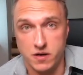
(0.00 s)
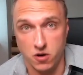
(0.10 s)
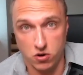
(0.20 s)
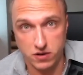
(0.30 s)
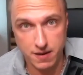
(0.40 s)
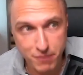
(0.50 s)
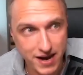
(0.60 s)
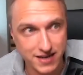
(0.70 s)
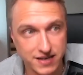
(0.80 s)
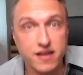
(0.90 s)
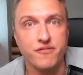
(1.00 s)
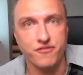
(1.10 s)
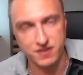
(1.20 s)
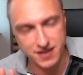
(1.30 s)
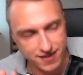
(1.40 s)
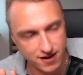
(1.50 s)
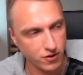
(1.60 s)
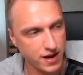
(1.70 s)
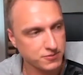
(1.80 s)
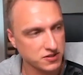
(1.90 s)
not get paid if Tether
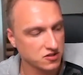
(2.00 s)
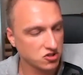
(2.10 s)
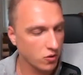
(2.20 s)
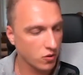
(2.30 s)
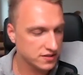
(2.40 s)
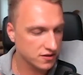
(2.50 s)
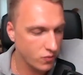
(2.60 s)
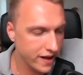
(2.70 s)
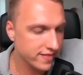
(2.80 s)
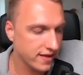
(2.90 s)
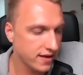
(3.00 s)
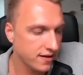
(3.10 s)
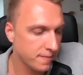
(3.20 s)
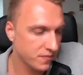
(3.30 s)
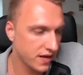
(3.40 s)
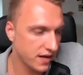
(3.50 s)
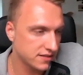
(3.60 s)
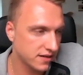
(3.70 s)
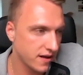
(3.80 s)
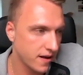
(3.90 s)
collapses. So it's a great thing that
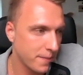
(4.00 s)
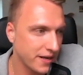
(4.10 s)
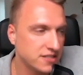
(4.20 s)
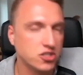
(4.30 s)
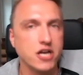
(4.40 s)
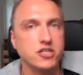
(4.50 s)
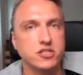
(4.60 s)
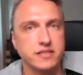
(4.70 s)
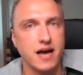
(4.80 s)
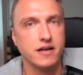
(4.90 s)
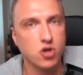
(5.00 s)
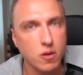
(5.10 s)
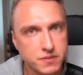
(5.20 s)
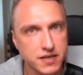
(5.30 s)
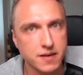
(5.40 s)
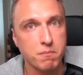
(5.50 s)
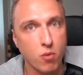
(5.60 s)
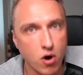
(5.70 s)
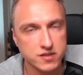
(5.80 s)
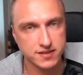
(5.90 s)
exchanges are adopting
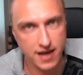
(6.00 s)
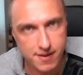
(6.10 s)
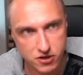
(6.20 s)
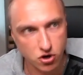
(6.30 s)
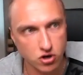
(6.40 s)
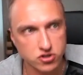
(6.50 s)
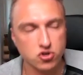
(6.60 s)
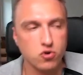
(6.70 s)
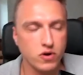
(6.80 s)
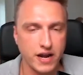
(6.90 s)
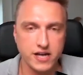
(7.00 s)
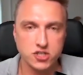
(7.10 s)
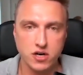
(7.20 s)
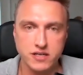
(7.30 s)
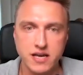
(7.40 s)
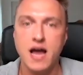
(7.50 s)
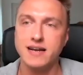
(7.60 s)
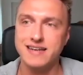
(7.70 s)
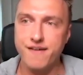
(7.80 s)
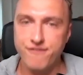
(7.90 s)
more stable coins, so you can actually
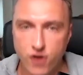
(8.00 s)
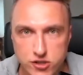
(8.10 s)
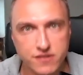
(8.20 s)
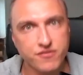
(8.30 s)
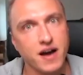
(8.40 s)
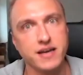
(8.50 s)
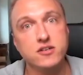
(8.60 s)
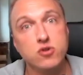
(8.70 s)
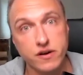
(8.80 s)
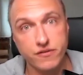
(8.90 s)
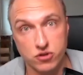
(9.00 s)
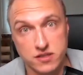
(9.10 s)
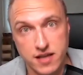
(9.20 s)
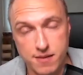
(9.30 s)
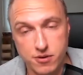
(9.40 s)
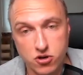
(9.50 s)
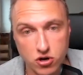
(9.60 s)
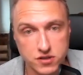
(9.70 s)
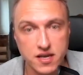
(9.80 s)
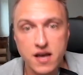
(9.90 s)
diversify into different stable
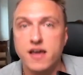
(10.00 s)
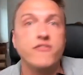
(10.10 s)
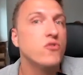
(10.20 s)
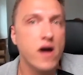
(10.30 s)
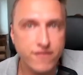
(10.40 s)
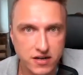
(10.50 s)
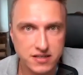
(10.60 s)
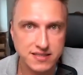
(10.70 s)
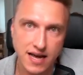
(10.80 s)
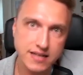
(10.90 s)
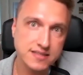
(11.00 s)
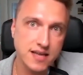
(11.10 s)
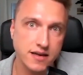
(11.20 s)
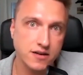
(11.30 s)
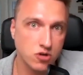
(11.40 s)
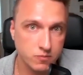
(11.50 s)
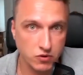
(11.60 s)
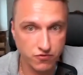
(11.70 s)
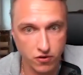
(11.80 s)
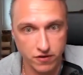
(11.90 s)
coins if you ever decide selling
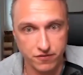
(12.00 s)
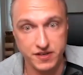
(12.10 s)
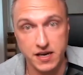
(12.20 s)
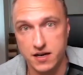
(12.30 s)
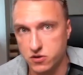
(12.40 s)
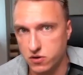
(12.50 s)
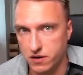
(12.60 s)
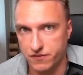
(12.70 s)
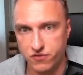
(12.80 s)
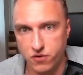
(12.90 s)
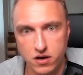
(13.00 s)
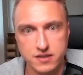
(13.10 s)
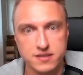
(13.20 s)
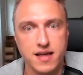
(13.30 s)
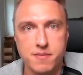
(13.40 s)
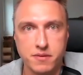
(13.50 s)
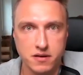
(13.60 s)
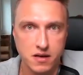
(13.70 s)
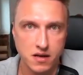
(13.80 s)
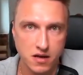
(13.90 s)
crypto for fiat or for a
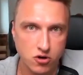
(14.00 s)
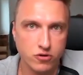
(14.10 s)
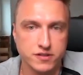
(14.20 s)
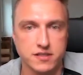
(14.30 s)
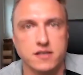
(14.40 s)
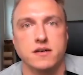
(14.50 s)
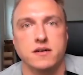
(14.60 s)
stable currency.